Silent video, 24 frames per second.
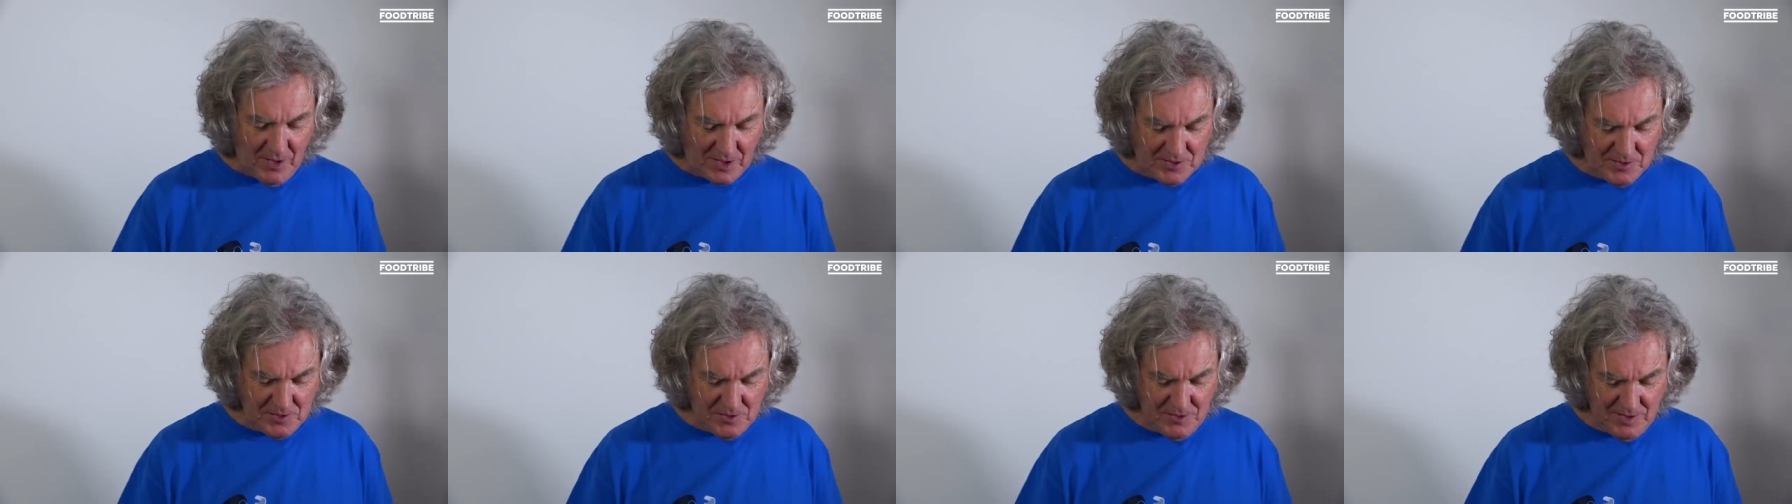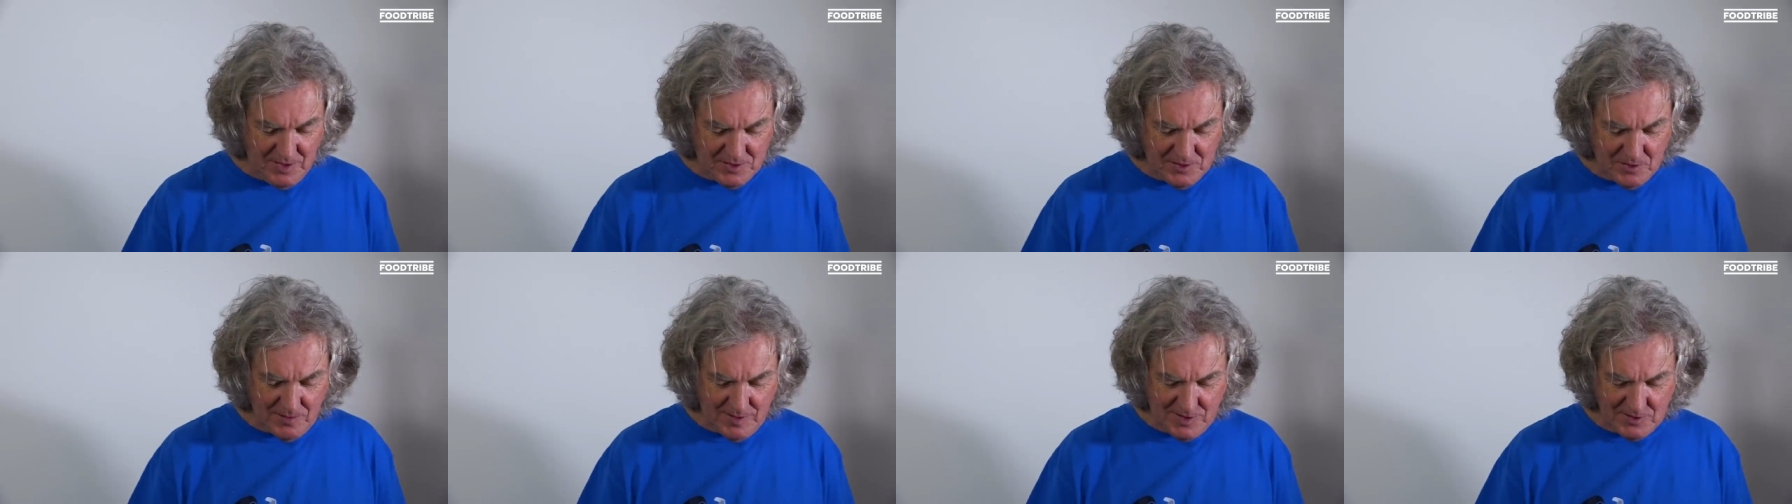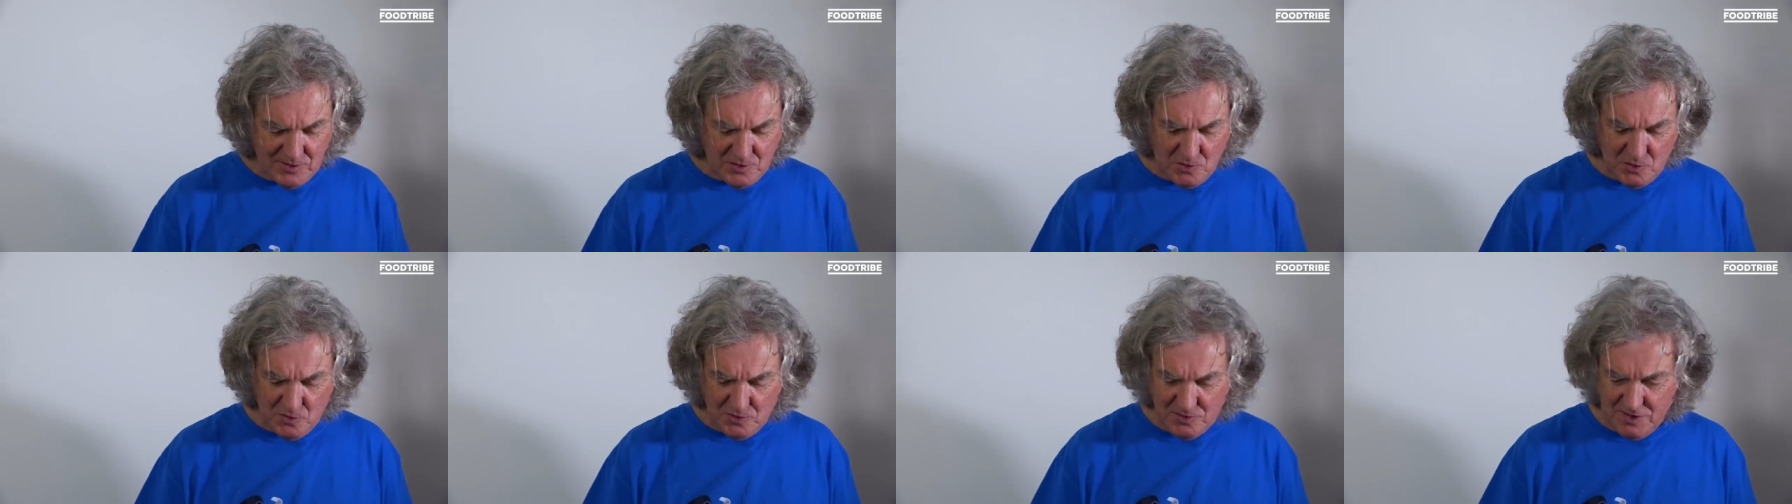I do need to,
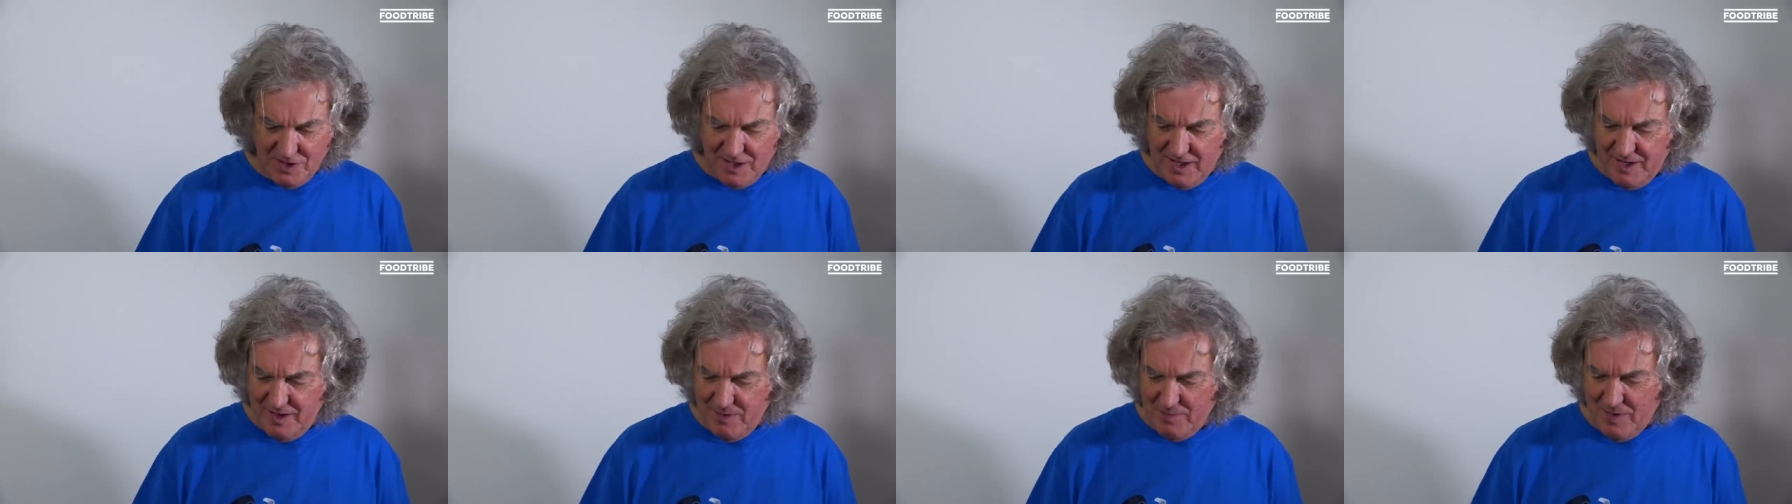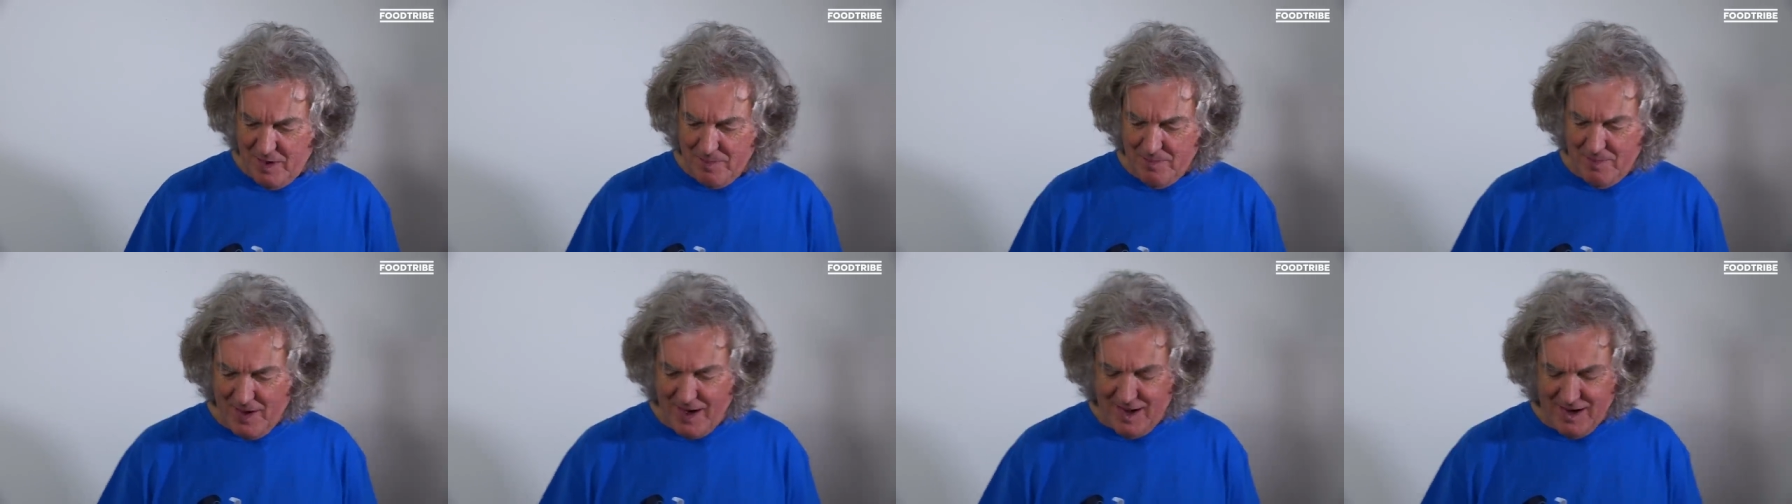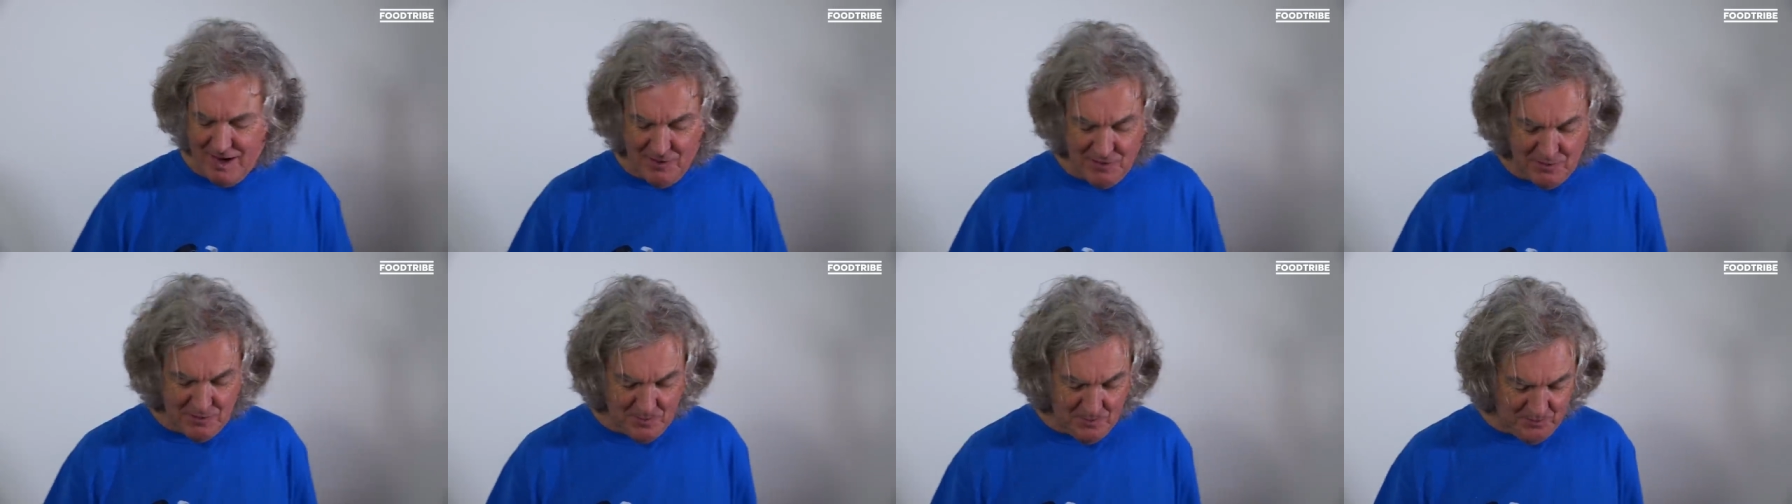as usual, clear my
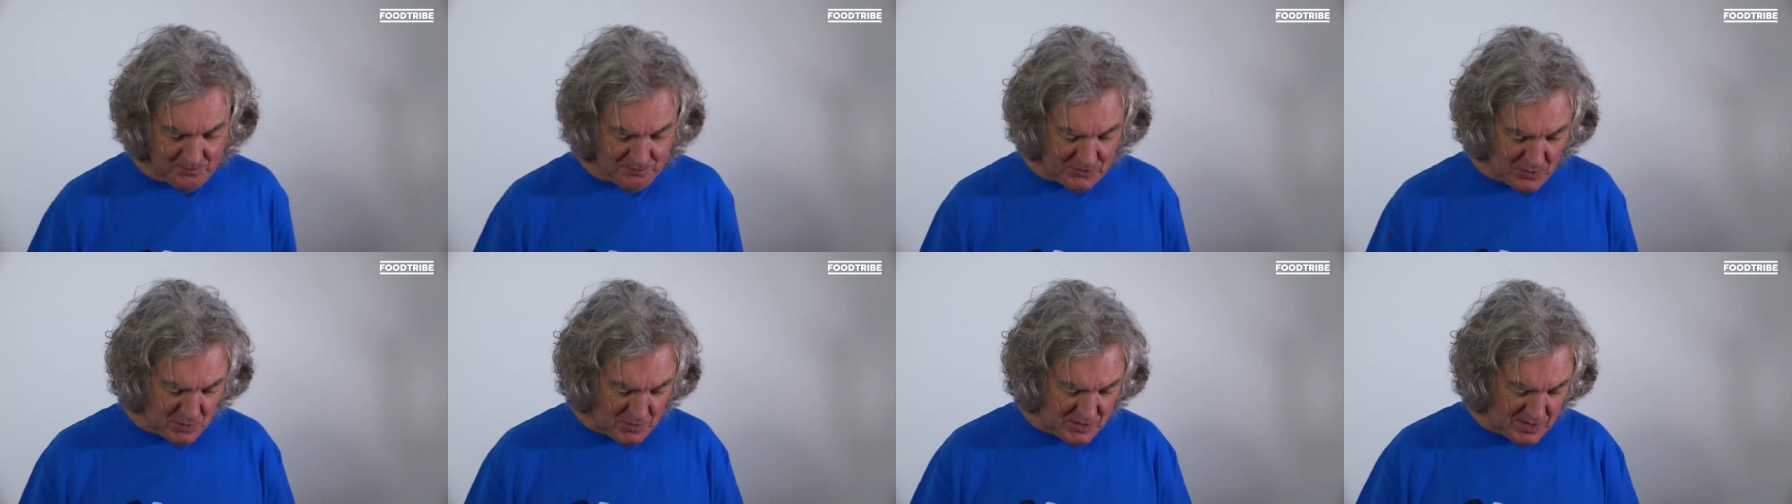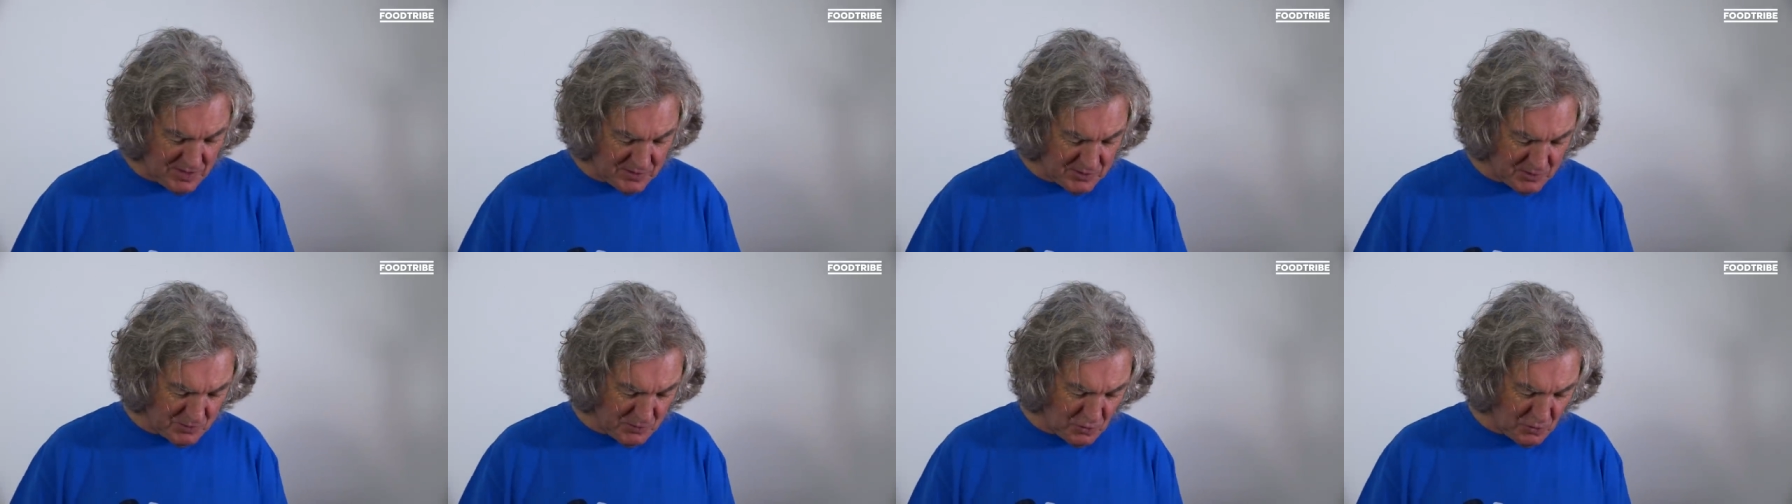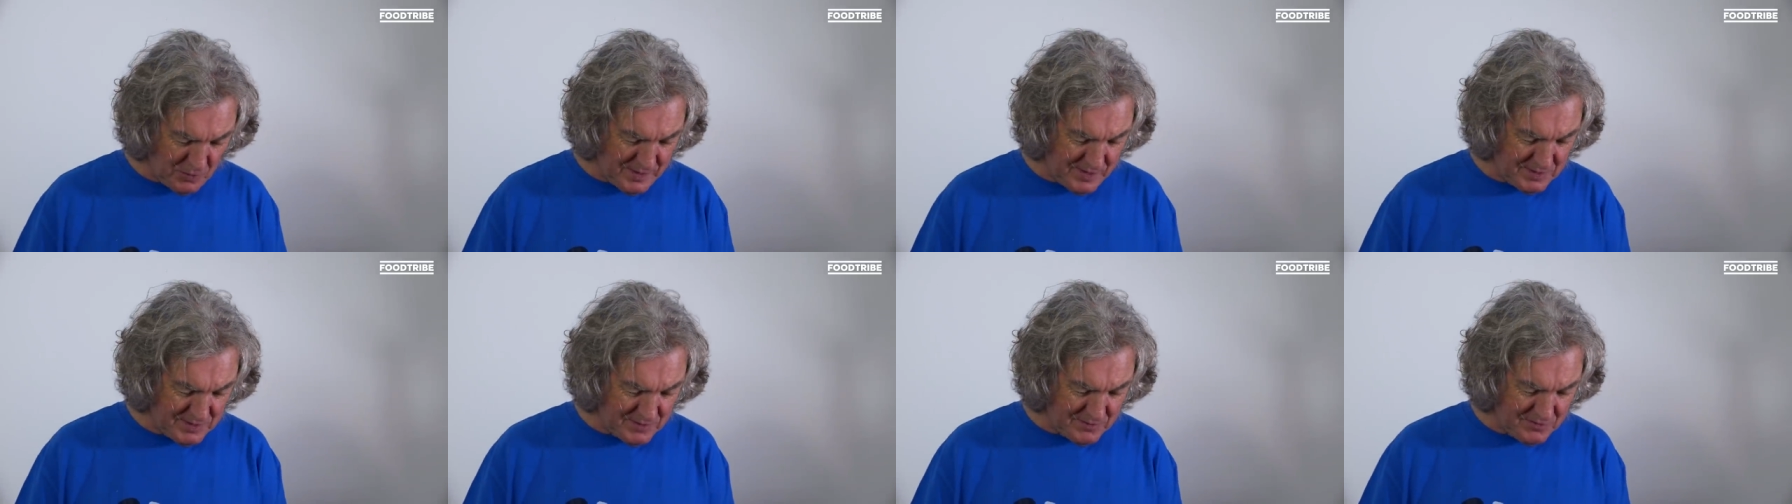palate with a small
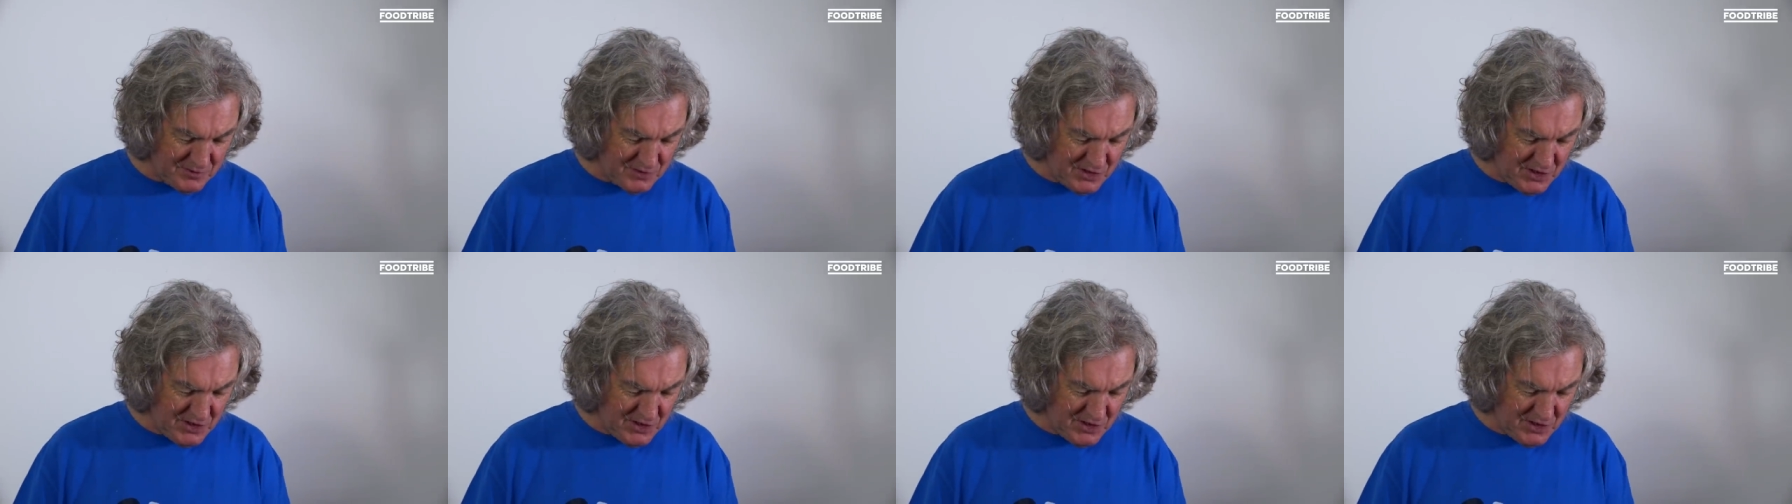piece of